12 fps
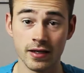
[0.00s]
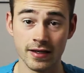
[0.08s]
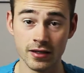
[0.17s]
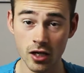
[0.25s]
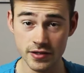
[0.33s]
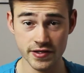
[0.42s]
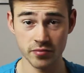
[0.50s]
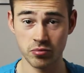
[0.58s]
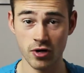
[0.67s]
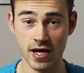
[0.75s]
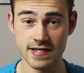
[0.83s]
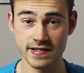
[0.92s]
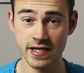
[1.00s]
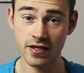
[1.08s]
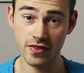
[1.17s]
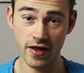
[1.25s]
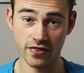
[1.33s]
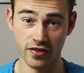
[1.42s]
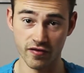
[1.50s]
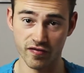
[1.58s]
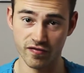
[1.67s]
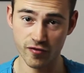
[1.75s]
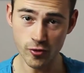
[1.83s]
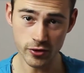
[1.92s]
Not surprising that the
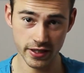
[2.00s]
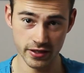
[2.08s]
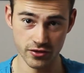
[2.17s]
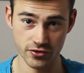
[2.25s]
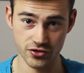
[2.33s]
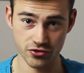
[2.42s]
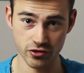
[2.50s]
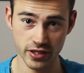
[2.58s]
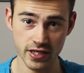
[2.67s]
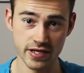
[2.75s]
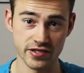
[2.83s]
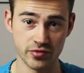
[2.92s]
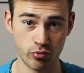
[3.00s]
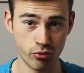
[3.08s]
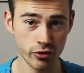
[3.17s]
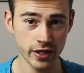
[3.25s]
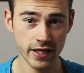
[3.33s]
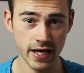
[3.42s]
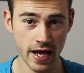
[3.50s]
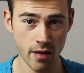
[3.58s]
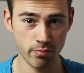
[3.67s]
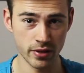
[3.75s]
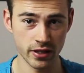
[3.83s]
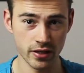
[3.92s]
food industry is pretty
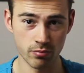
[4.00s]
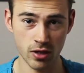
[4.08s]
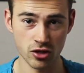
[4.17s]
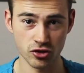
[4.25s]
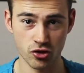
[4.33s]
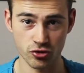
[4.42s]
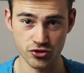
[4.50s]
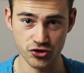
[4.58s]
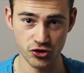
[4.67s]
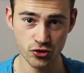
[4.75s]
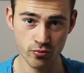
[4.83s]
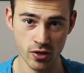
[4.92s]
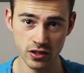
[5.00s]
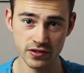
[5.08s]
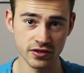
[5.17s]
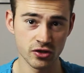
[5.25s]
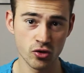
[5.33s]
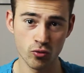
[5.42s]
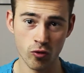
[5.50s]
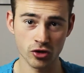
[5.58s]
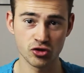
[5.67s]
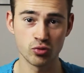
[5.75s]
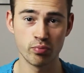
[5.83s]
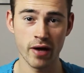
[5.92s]
happy about consumers who want
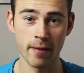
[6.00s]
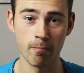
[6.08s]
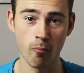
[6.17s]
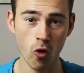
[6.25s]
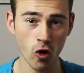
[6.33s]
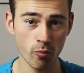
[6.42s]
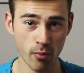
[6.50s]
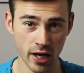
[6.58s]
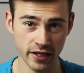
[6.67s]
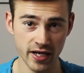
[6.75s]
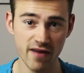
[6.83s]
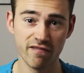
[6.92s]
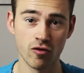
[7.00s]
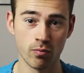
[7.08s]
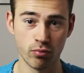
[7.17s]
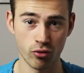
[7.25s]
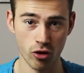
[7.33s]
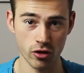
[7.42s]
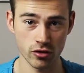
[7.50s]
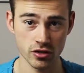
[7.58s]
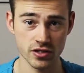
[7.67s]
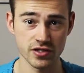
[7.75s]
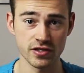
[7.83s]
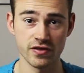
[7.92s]
to pay more money for
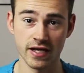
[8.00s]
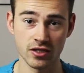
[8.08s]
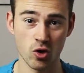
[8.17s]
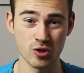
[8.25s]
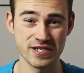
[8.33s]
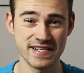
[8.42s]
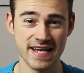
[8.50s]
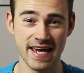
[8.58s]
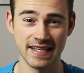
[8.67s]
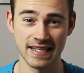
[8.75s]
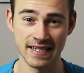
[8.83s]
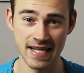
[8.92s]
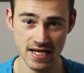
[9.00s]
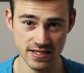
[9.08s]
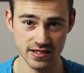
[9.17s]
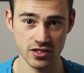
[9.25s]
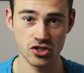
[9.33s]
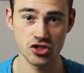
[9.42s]
products that contain less